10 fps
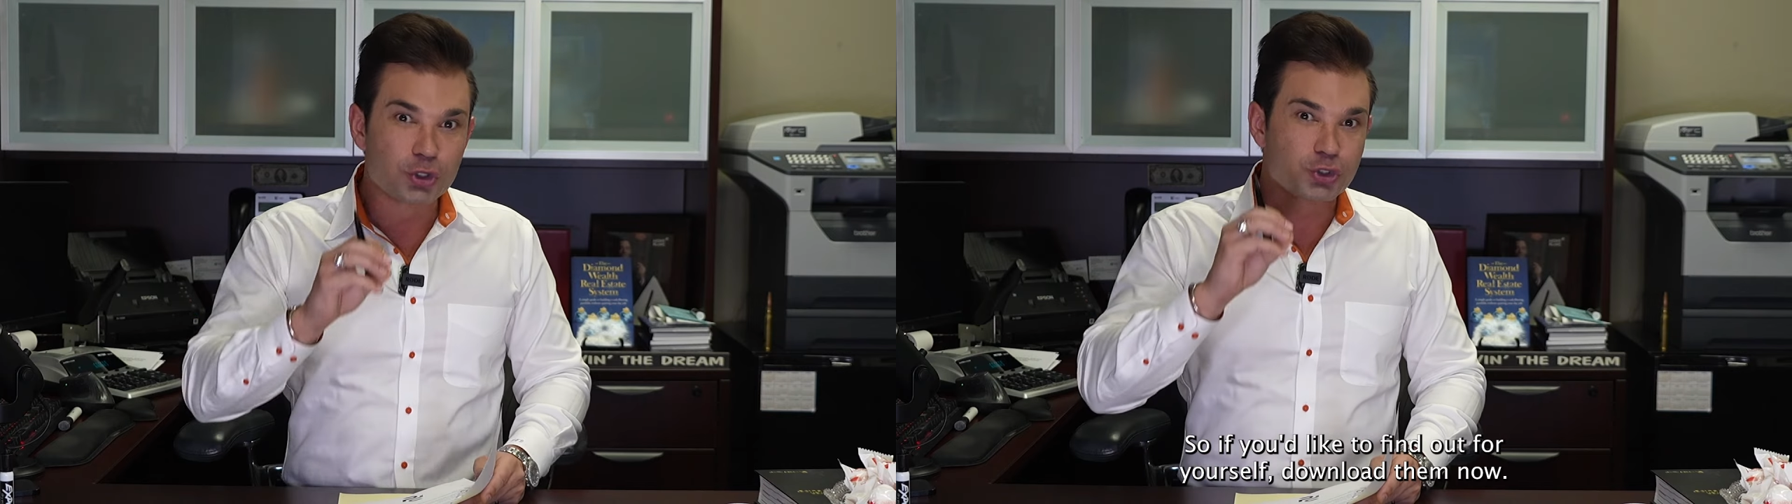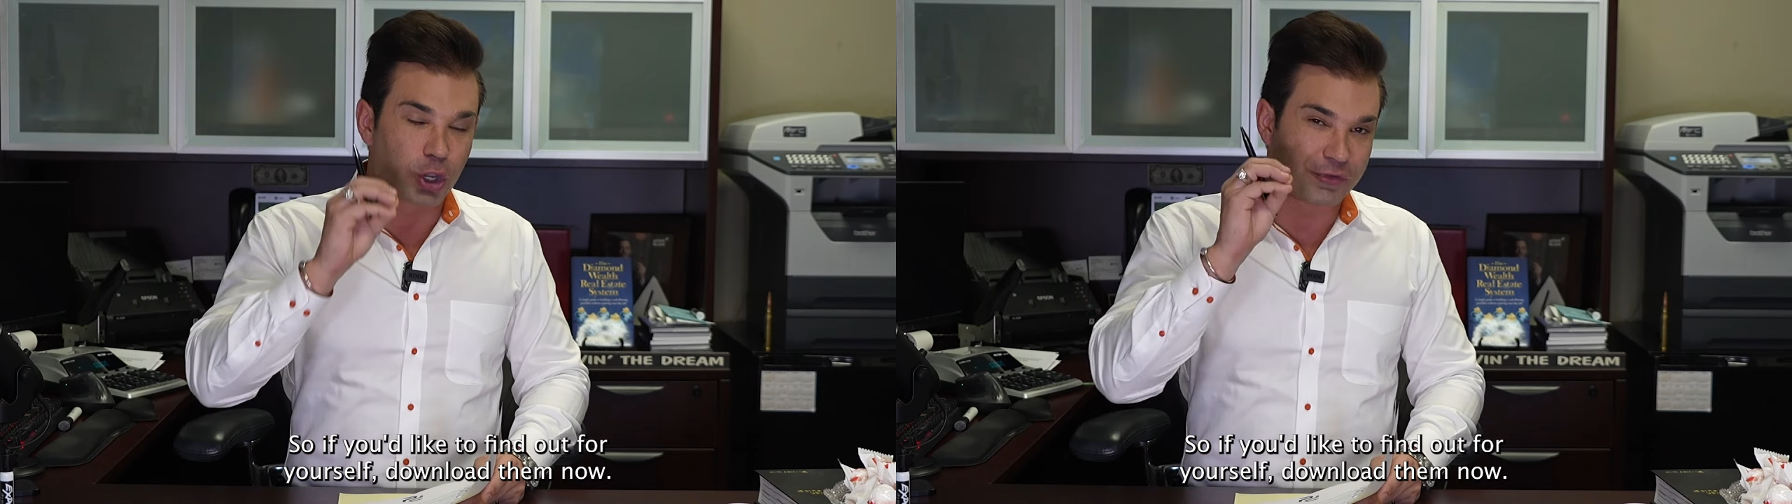
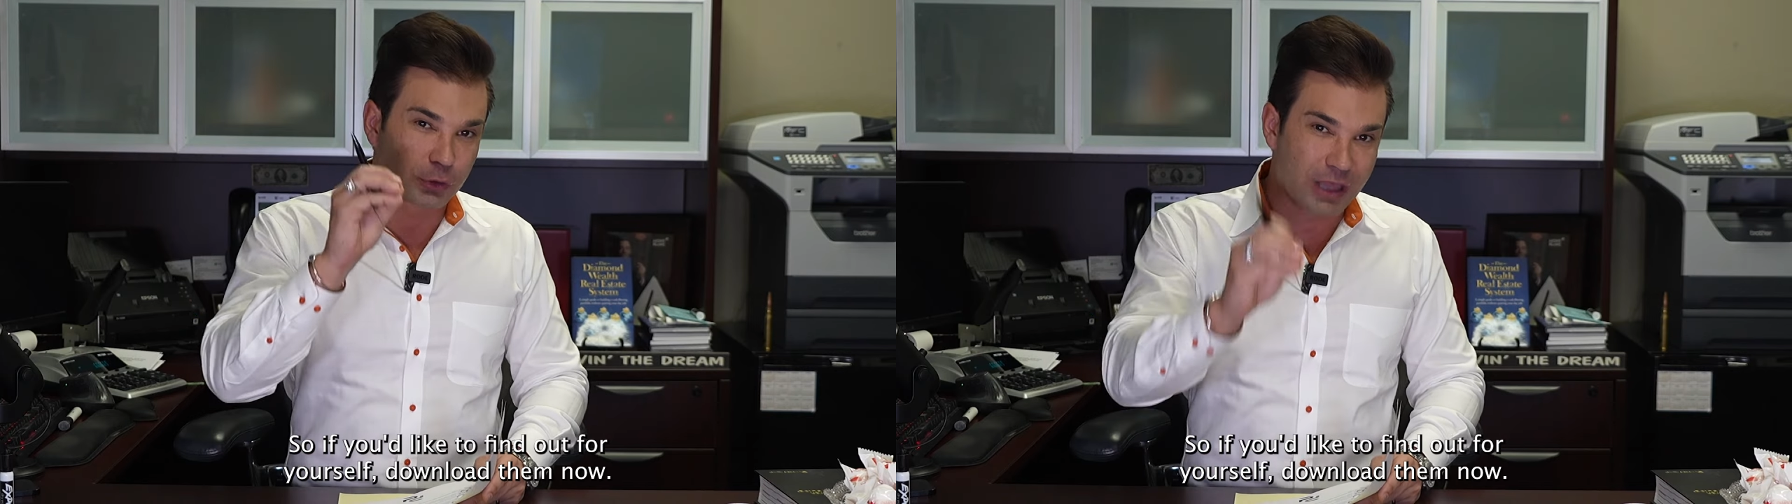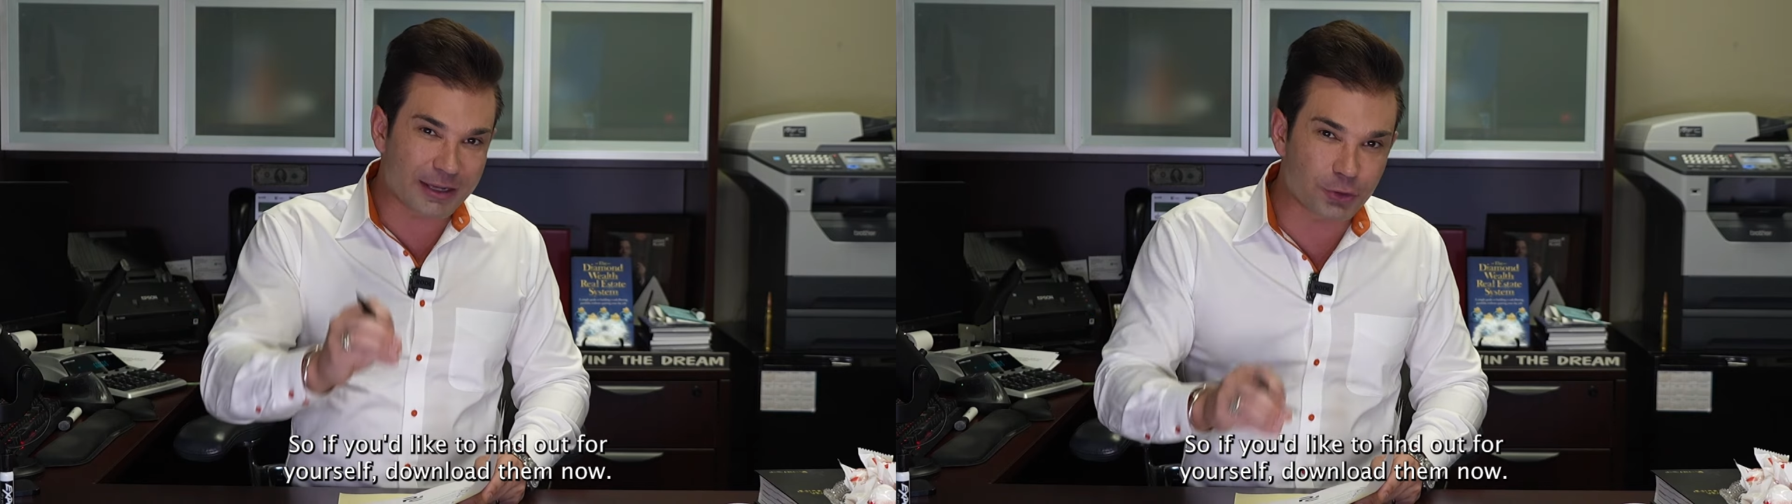So if
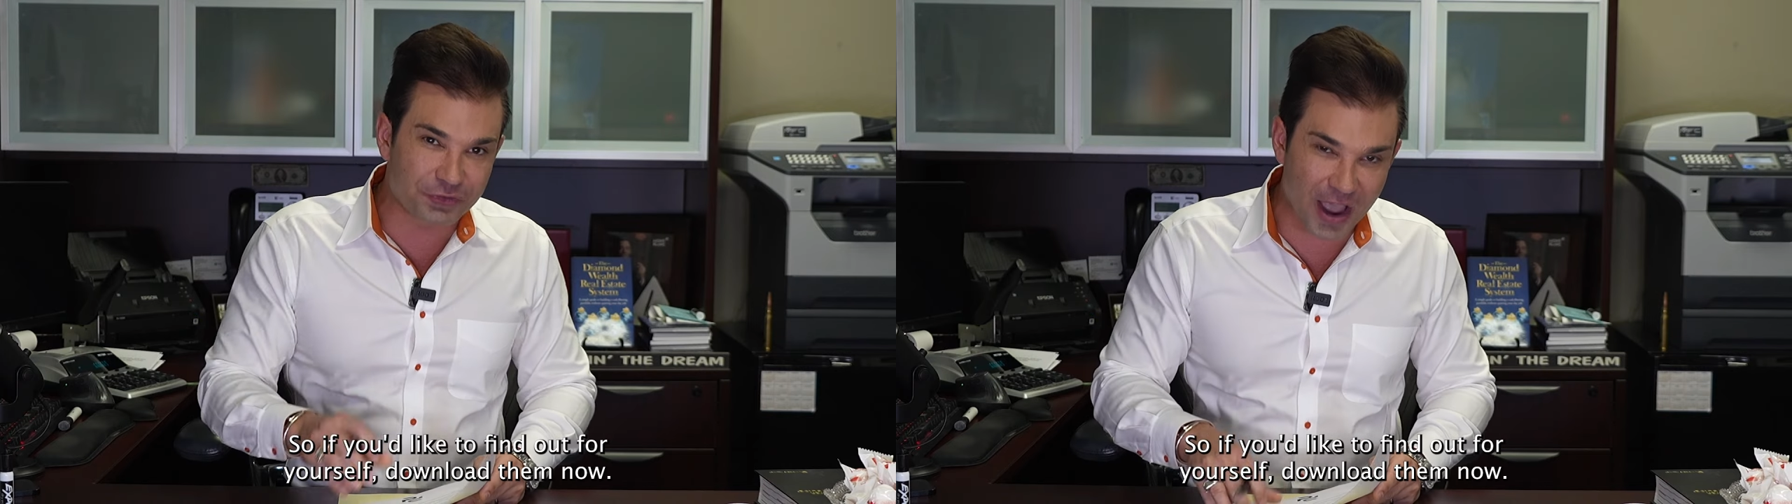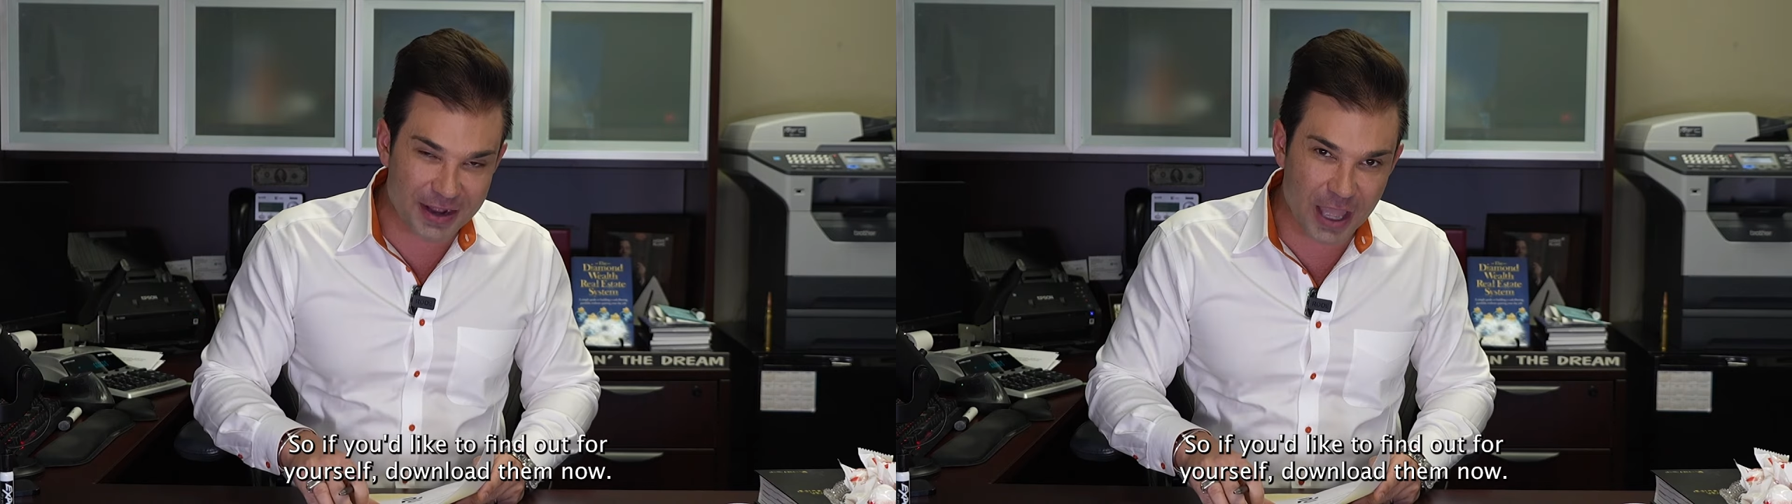you'd like to
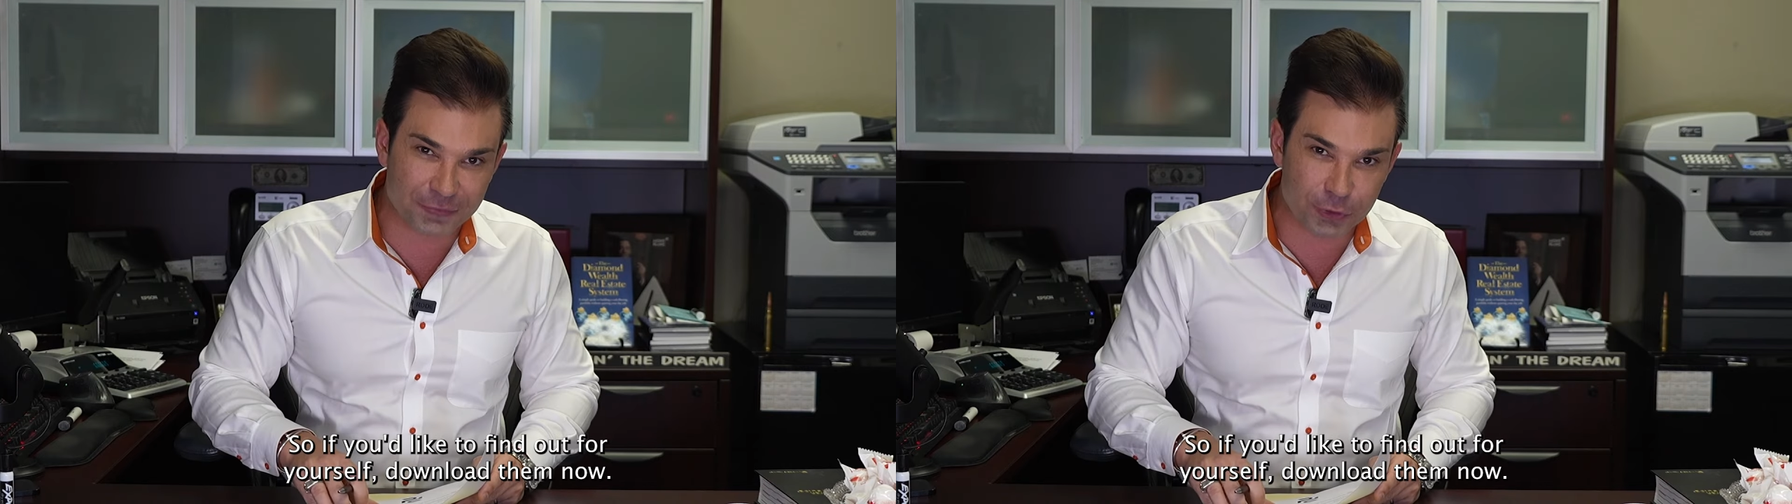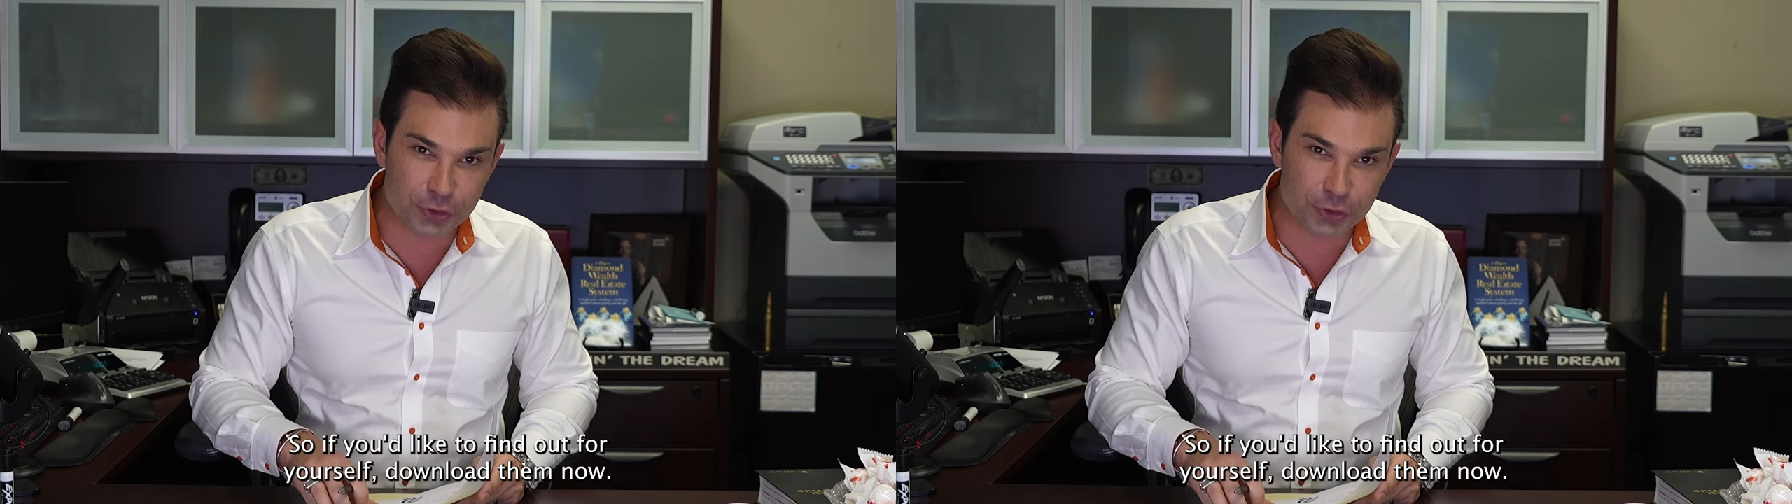find out for